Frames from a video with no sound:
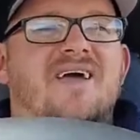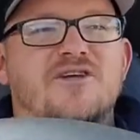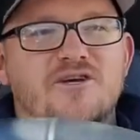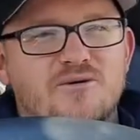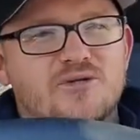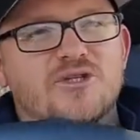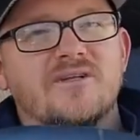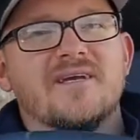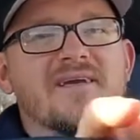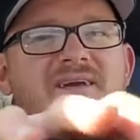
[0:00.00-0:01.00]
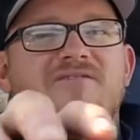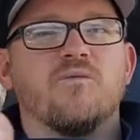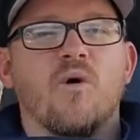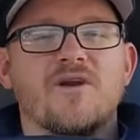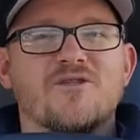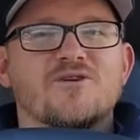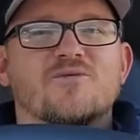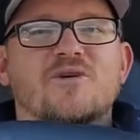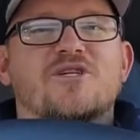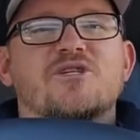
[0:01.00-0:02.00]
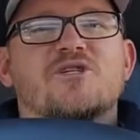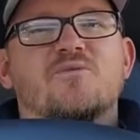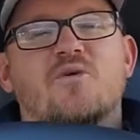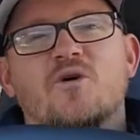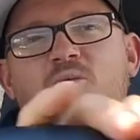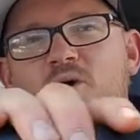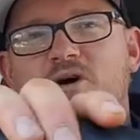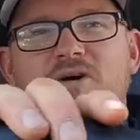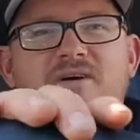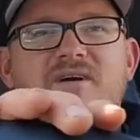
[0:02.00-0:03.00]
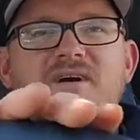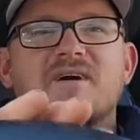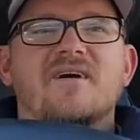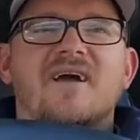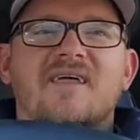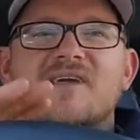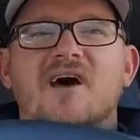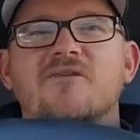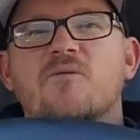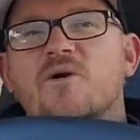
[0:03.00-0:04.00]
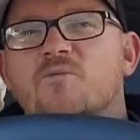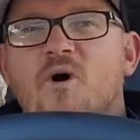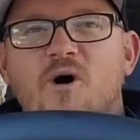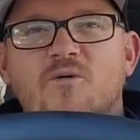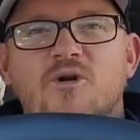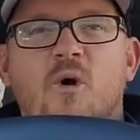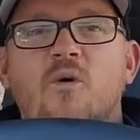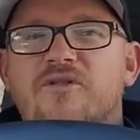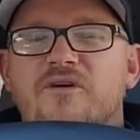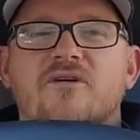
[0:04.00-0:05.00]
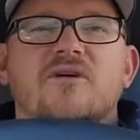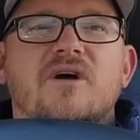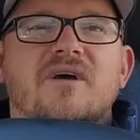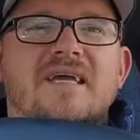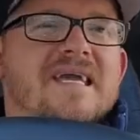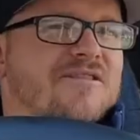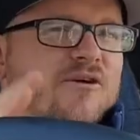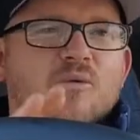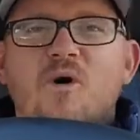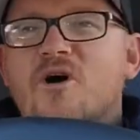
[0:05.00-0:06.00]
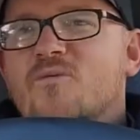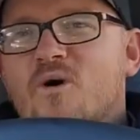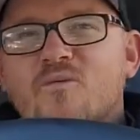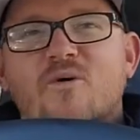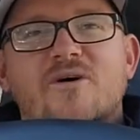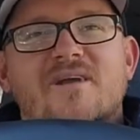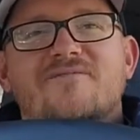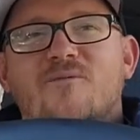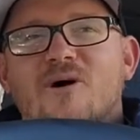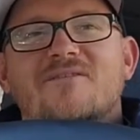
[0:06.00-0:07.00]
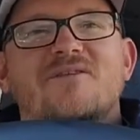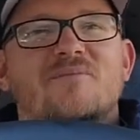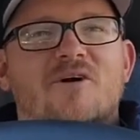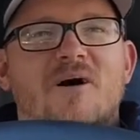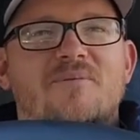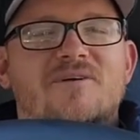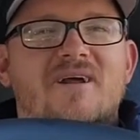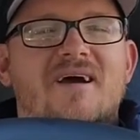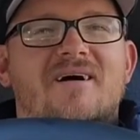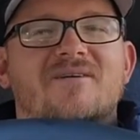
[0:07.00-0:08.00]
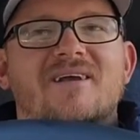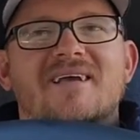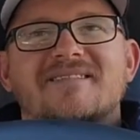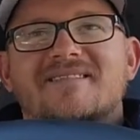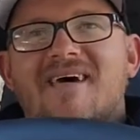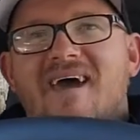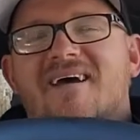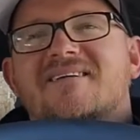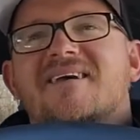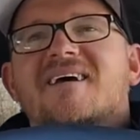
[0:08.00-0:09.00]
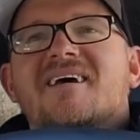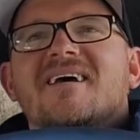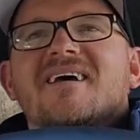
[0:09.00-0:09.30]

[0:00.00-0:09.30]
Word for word: that usually if one of the switches will work and the other one won't, or the either one won't work if one of them are up or down, is that